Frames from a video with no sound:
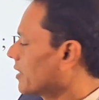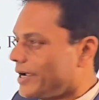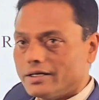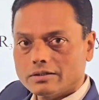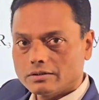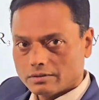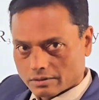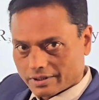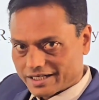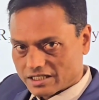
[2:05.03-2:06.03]
right?
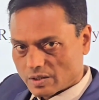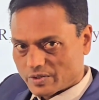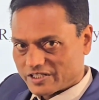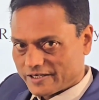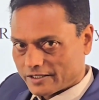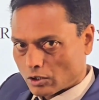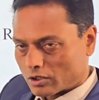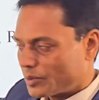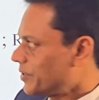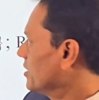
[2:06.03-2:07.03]
That's representing the
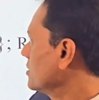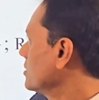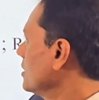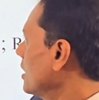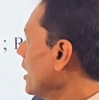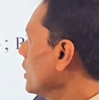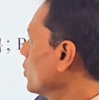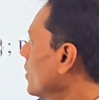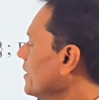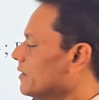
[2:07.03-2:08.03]
order pairs,
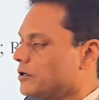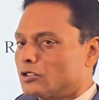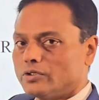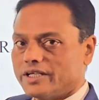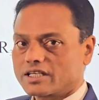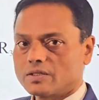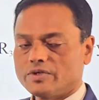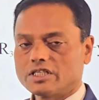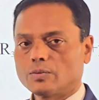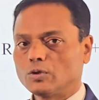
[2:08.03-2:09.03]
and y equals to x
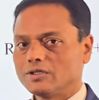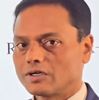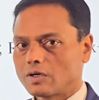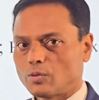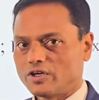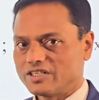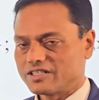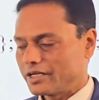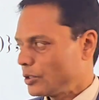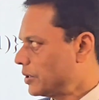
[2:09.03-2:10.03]
means both the
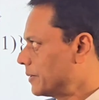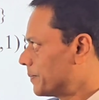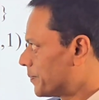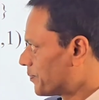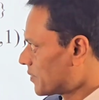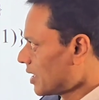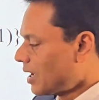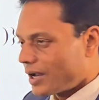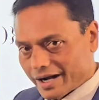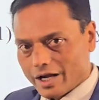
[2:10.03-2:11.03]
components are equal.
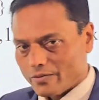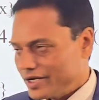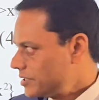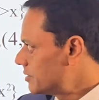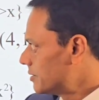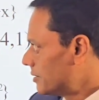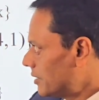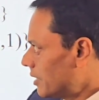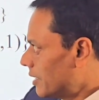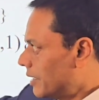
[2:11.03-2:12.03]
Likewise,
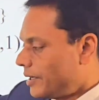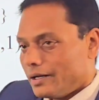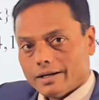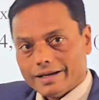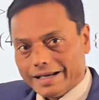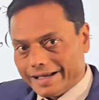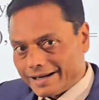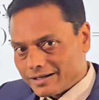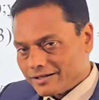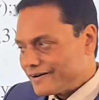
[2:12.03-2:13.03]

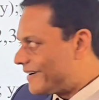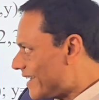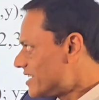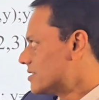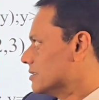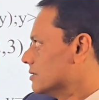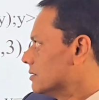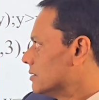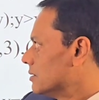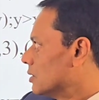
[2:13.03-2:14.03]
another
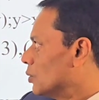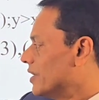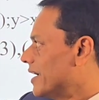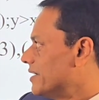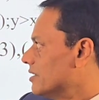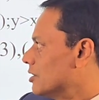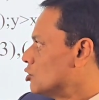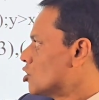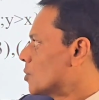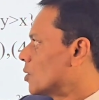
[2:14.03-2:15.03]
relation we write here:
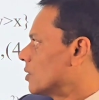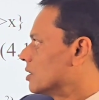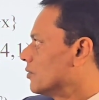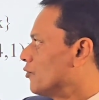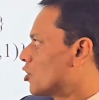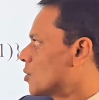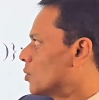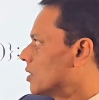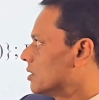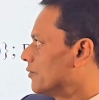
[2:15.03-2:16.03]
2, 1, 4,
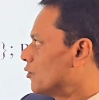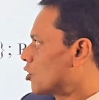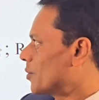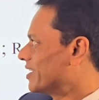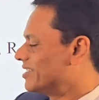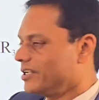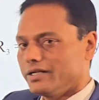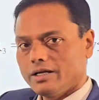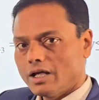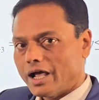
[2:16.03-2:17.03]
1, 4,
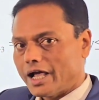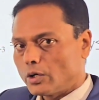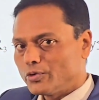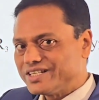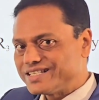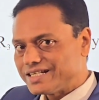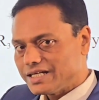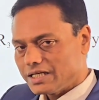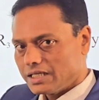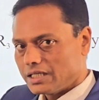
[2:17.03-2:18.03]
3, and we
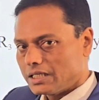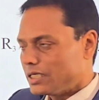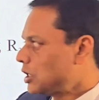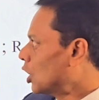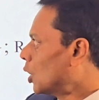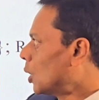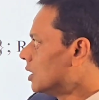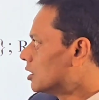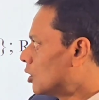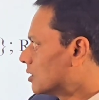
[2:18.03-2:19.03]
see in
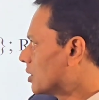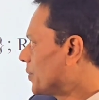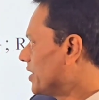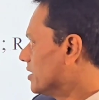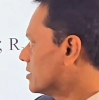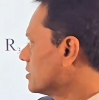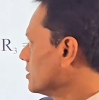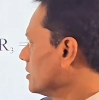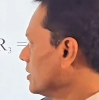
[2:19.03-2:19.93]
all the order pairs